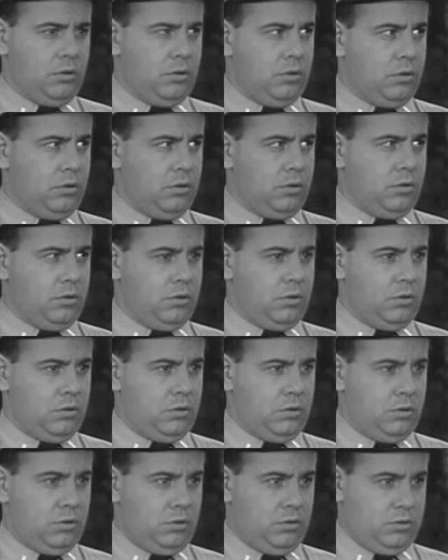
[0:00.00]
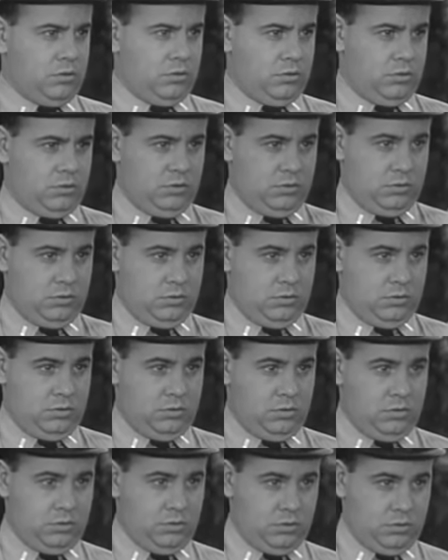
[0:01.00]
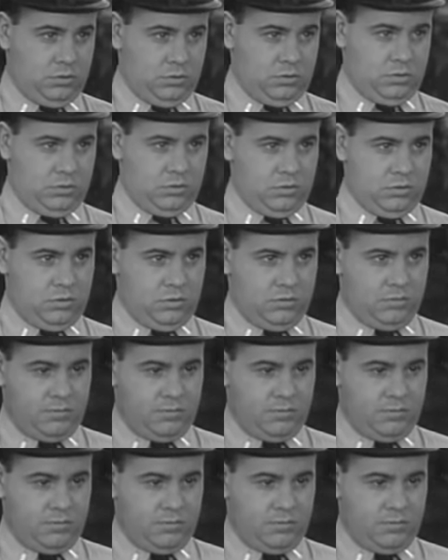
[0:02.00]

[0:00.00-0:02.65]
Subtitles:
(silent)